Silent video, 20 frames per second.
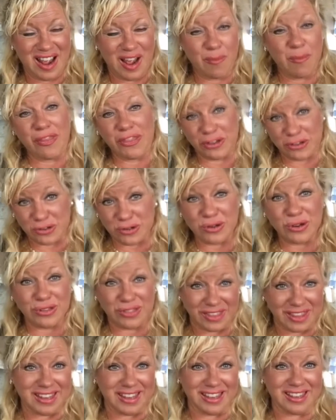But the
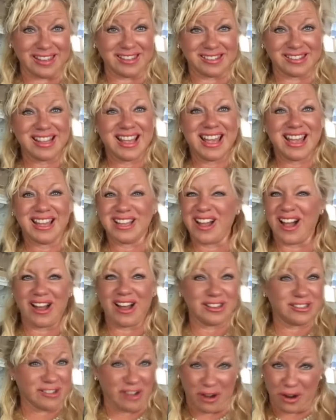truth is,
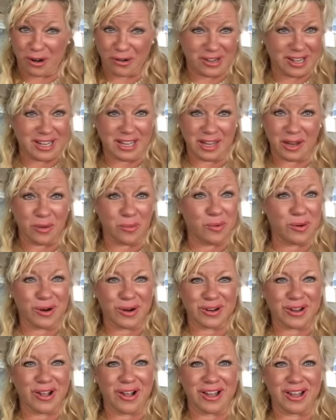God's already at
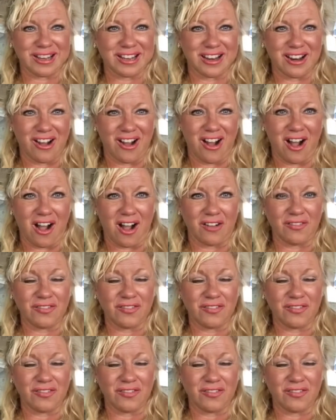work on it all.